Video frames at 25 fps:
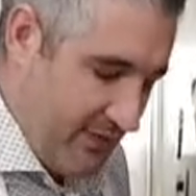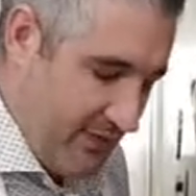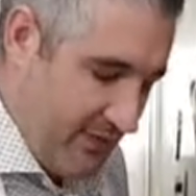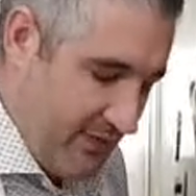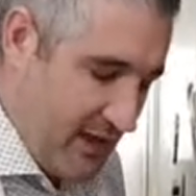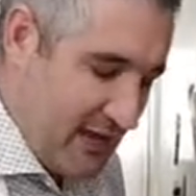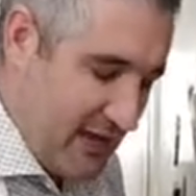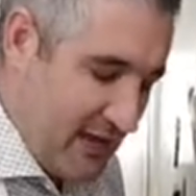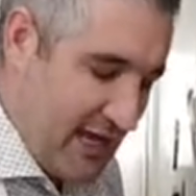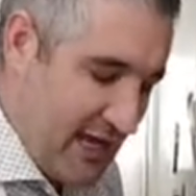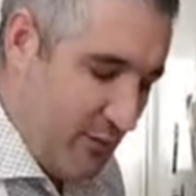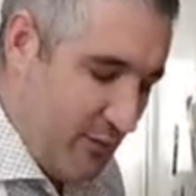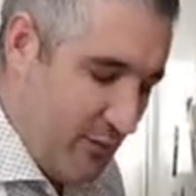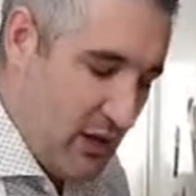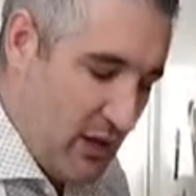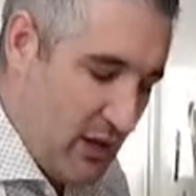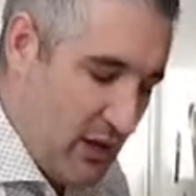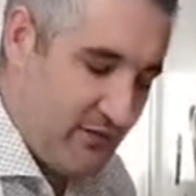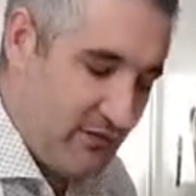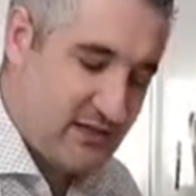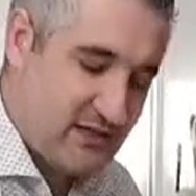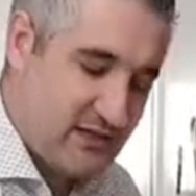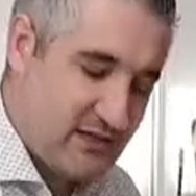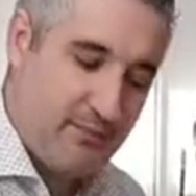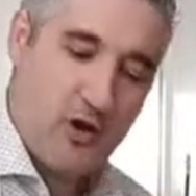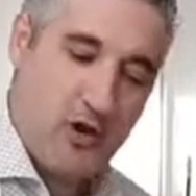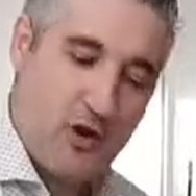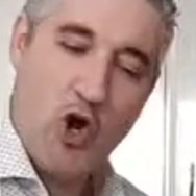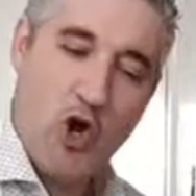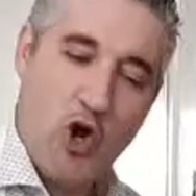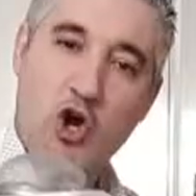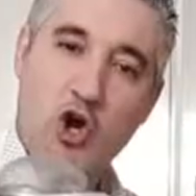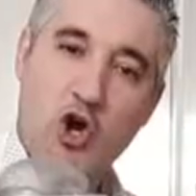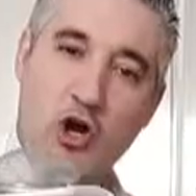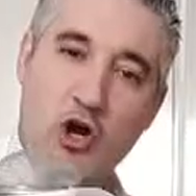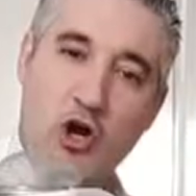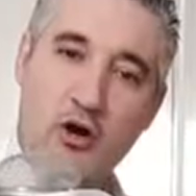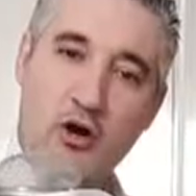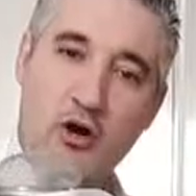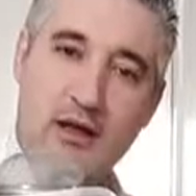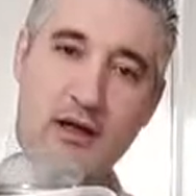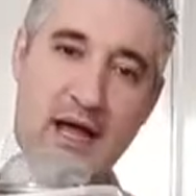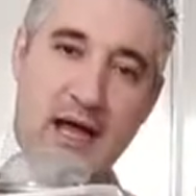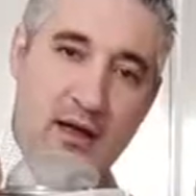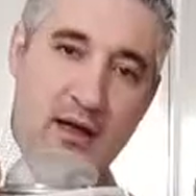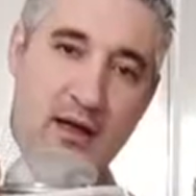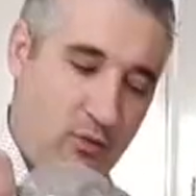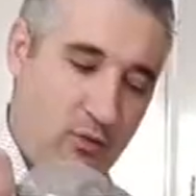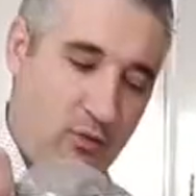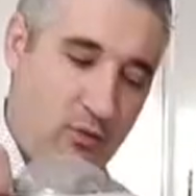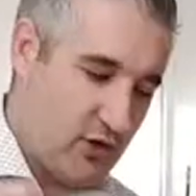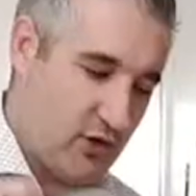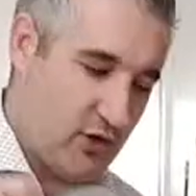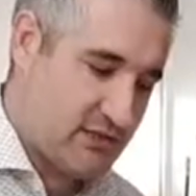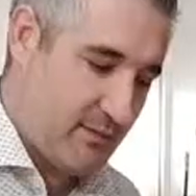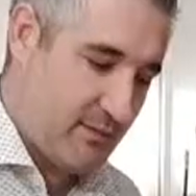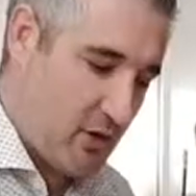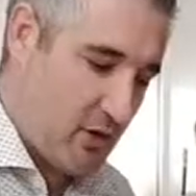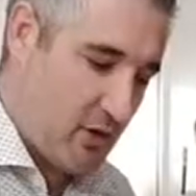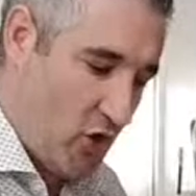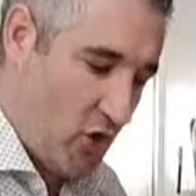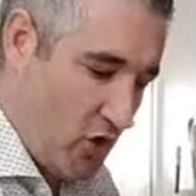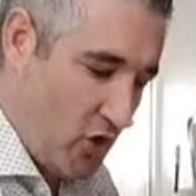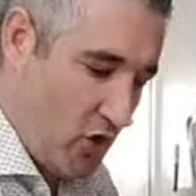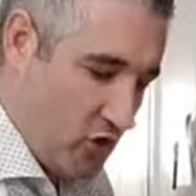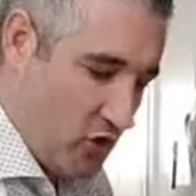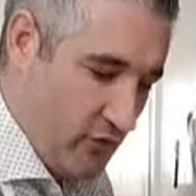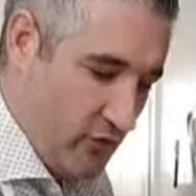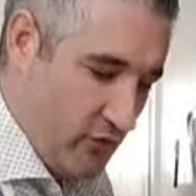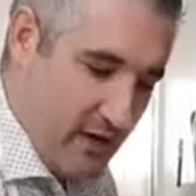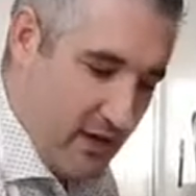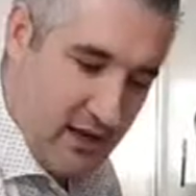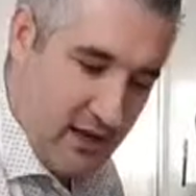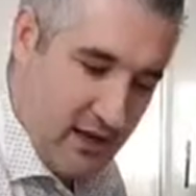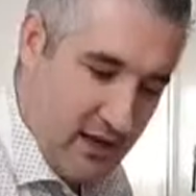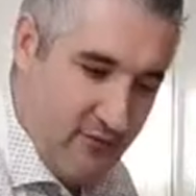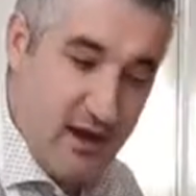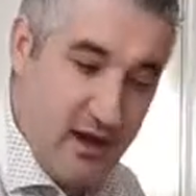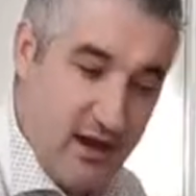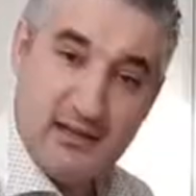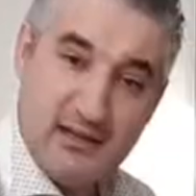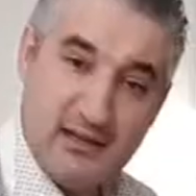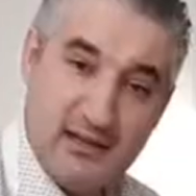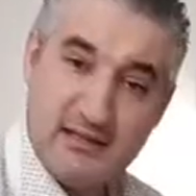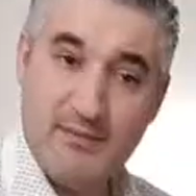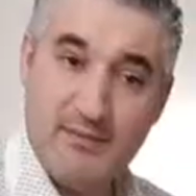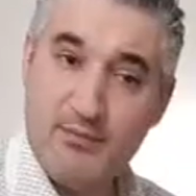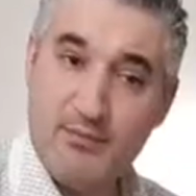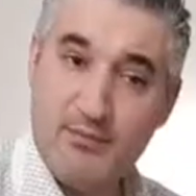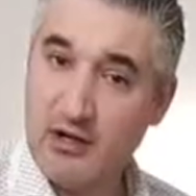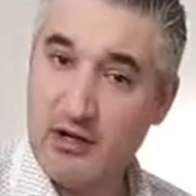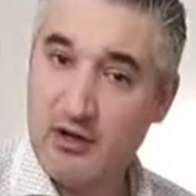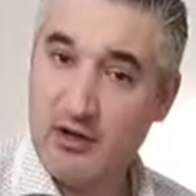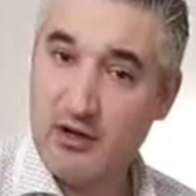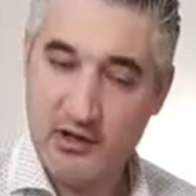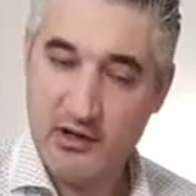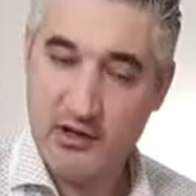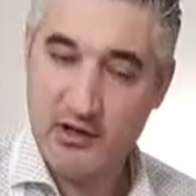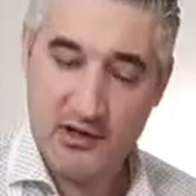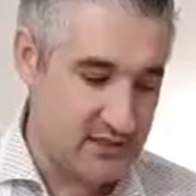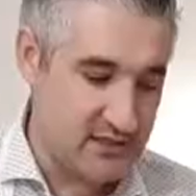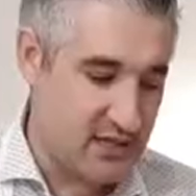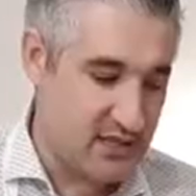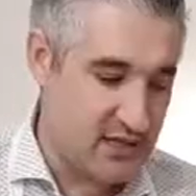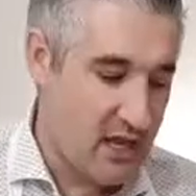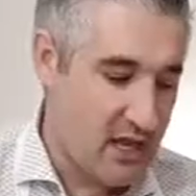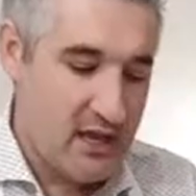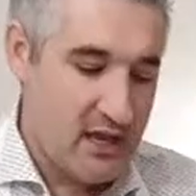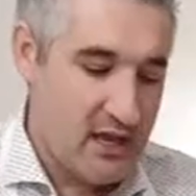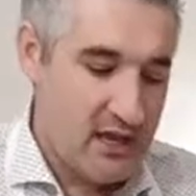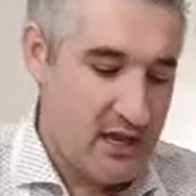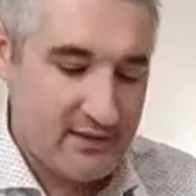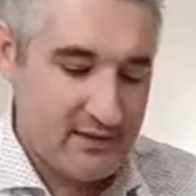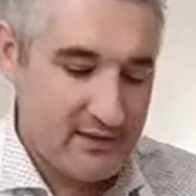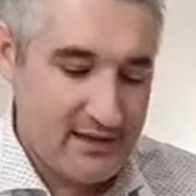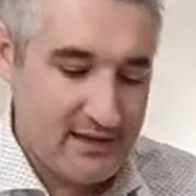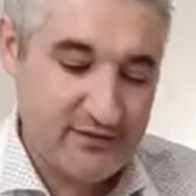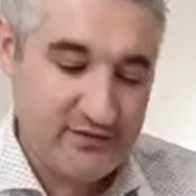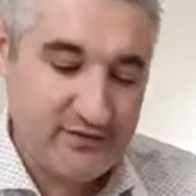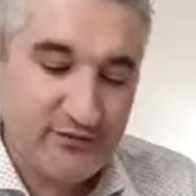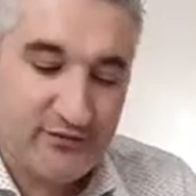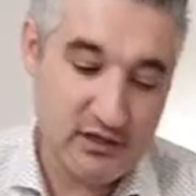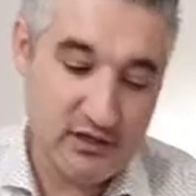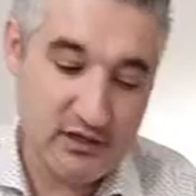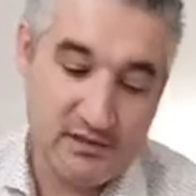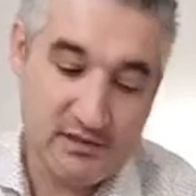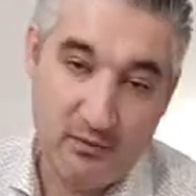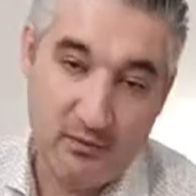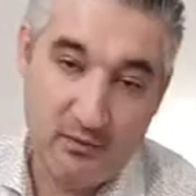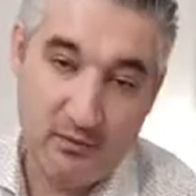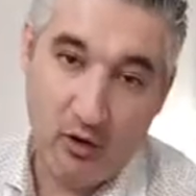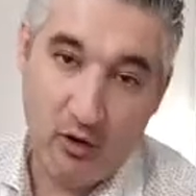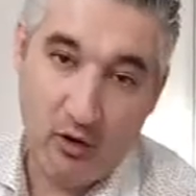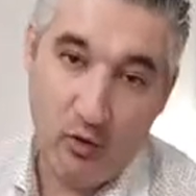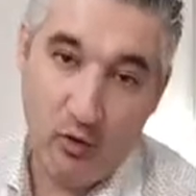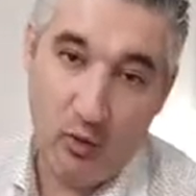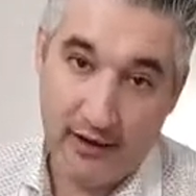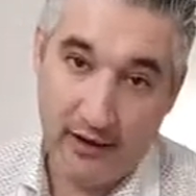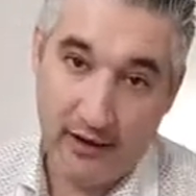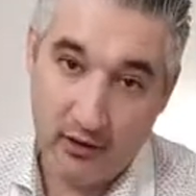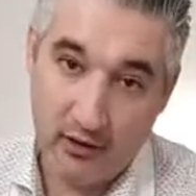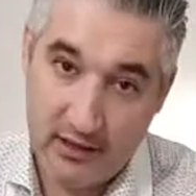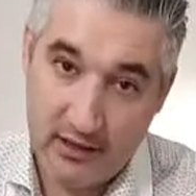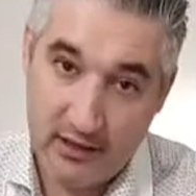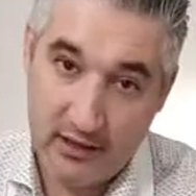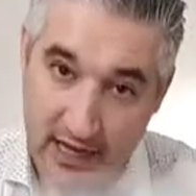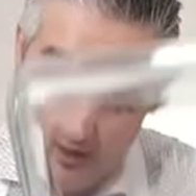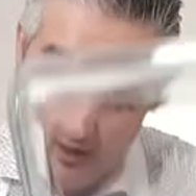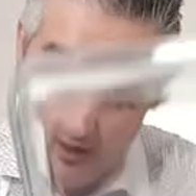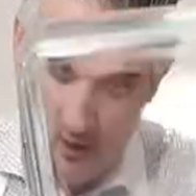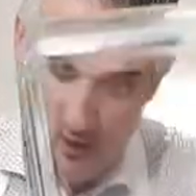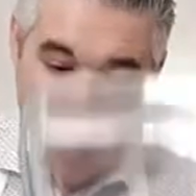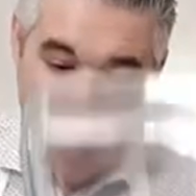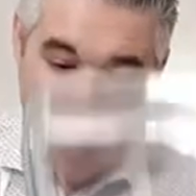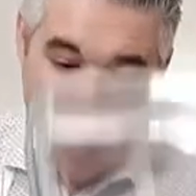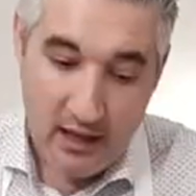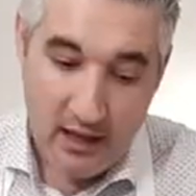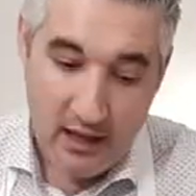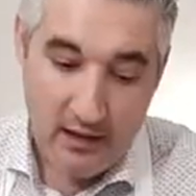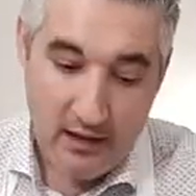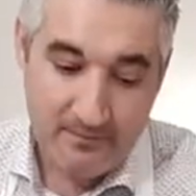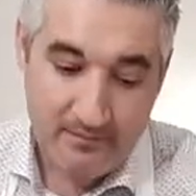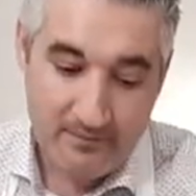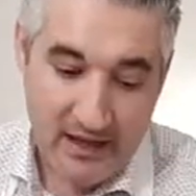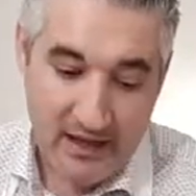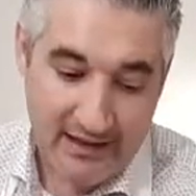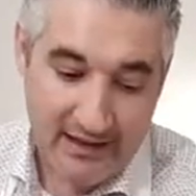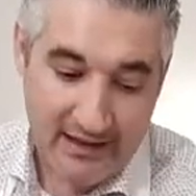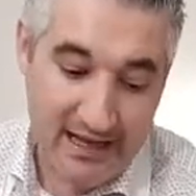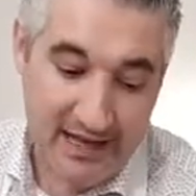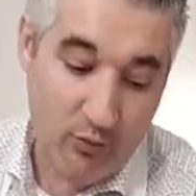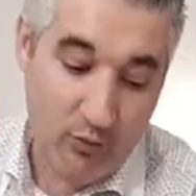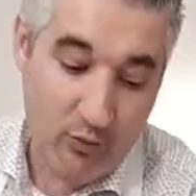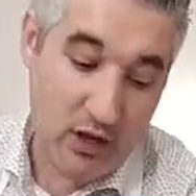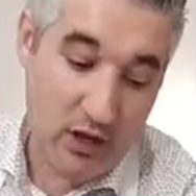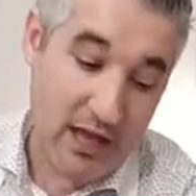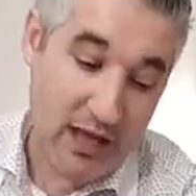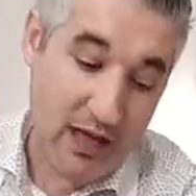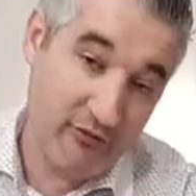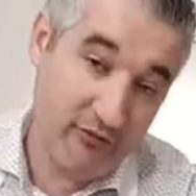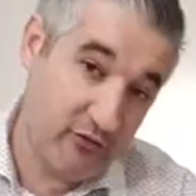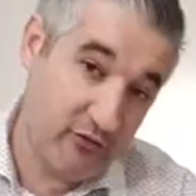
one. And then here we have some cocoa, okay? We've got some cocoa over here. Very simple ingredients. That's for a small one, okay? And then we have, of